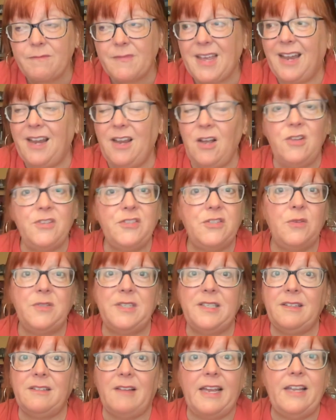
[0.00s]
I also
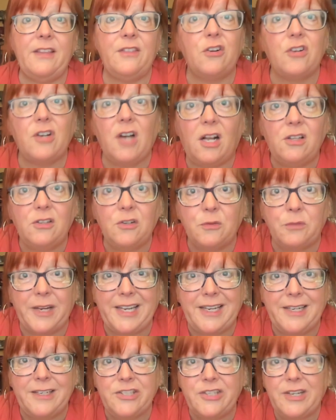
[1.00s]
didn't like their color
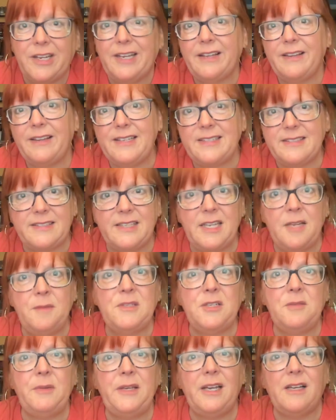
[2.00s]
range. They seem
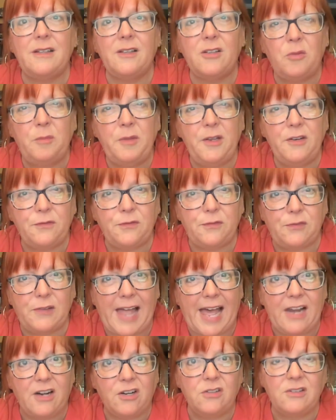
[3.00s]
to be a little bit
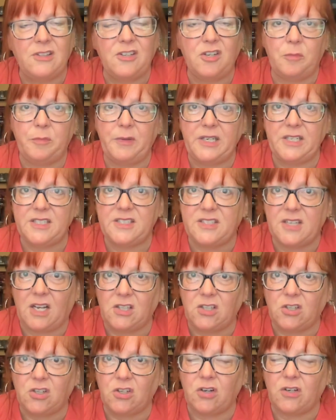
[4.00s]
flatter, a little bit
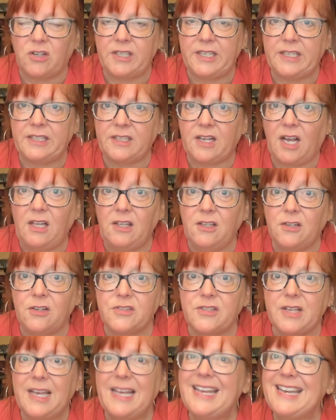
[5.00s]
duller in
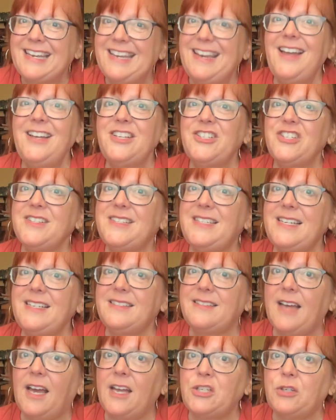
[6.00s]
colors, not just
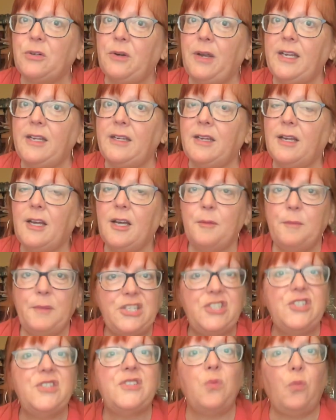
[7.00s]
desaturated, but
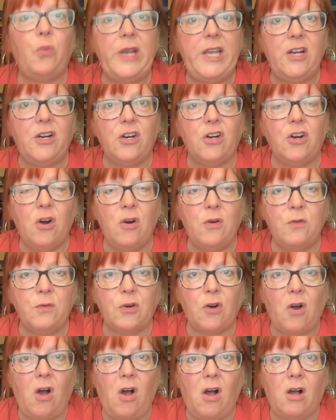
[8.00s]
just weaker
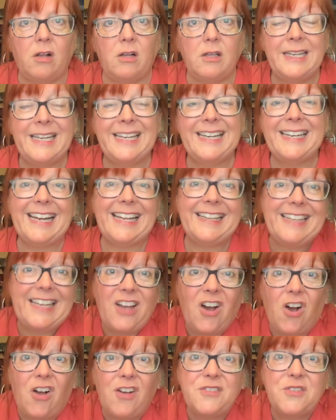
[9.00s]
overall. And they
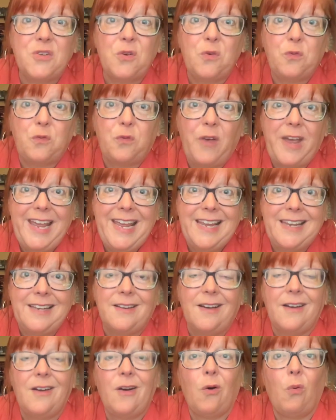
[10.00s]
also
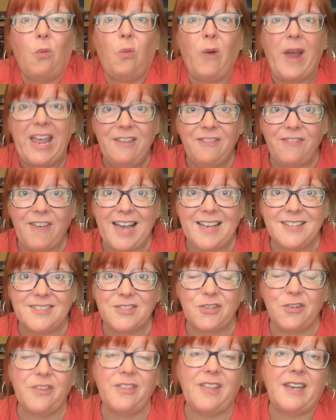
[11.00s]
fade way
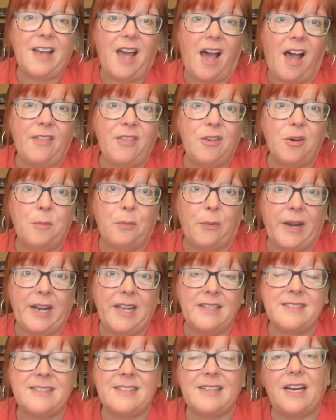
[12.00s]
faster than other
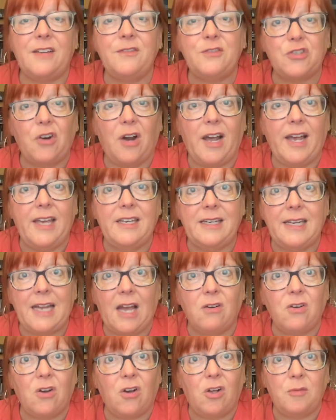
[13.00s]
brands that I've tried in
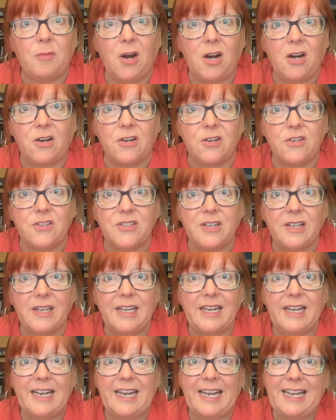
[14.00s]
alcohol markers.
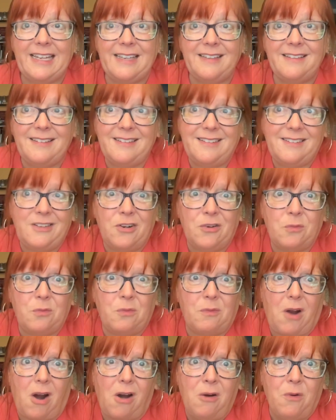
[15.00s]
And your
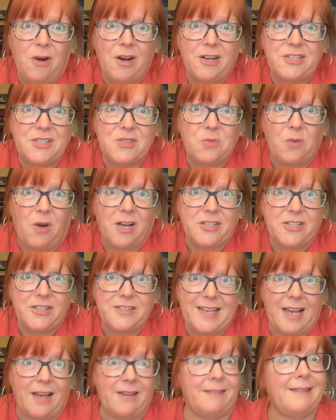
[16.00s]
artwork just
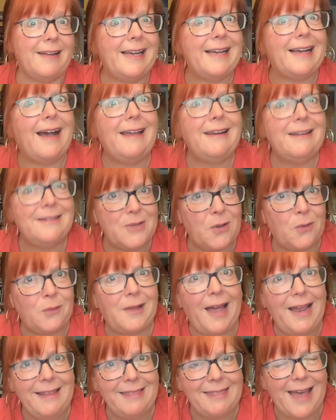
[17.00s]
washes out, and I kind of don't
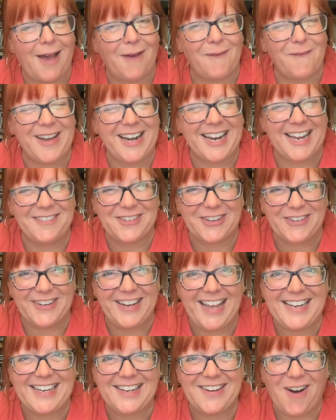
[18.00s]
like that when I'm
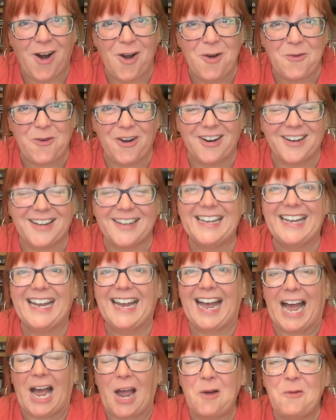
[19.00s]
creating artwork.
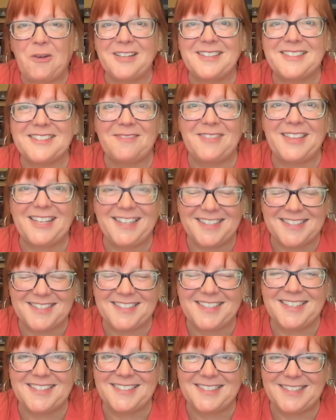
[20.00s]
I want something that's
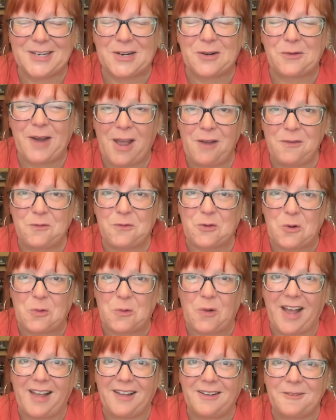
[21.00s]
going to stick around for a
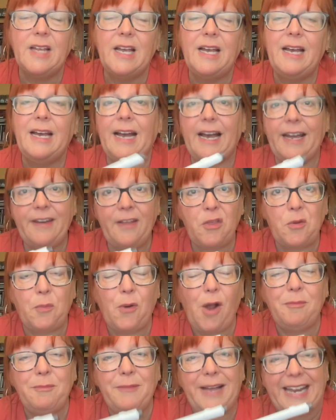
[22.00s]
while. Another
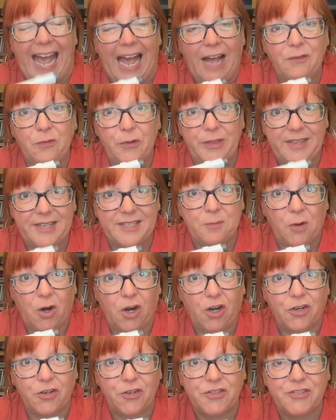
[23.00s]
problem I have with these
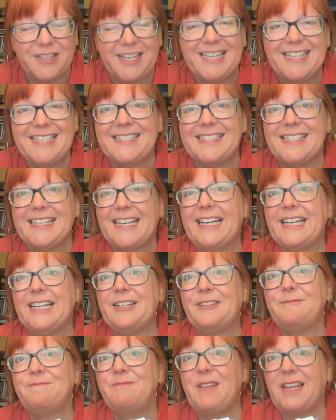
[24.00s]
markers is
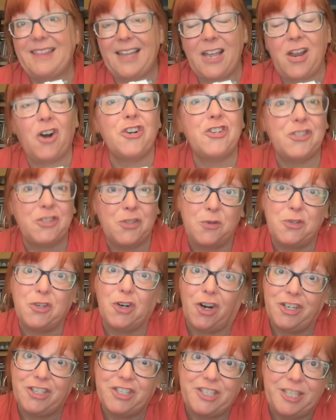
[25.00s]
that they are so
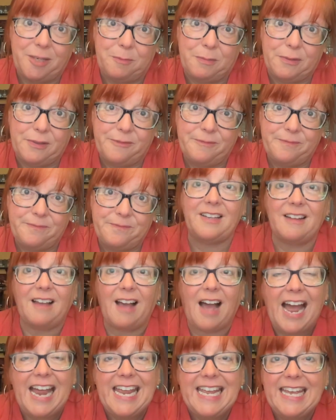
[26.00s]
darn cheap.
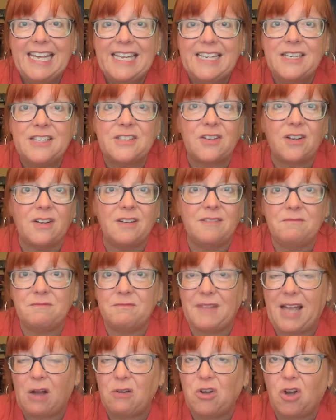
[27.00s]
High-end
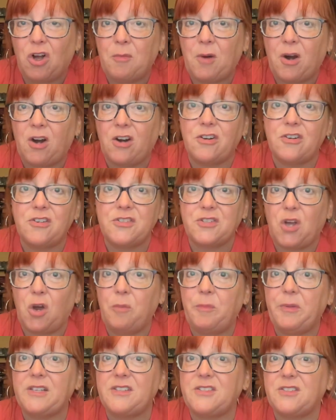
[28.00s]
alcohol markers,
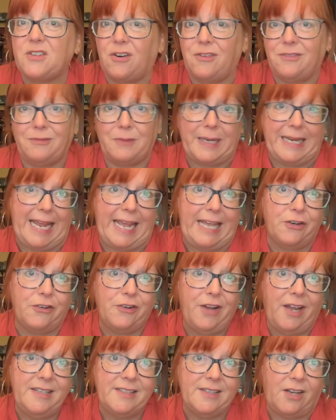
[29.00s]
Copics, are what, $8 or
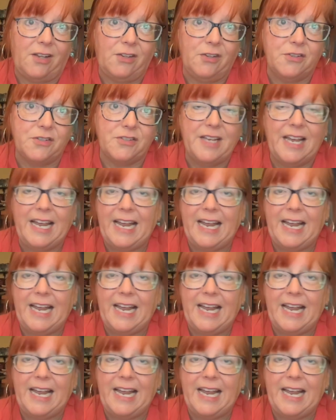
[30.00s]
$9,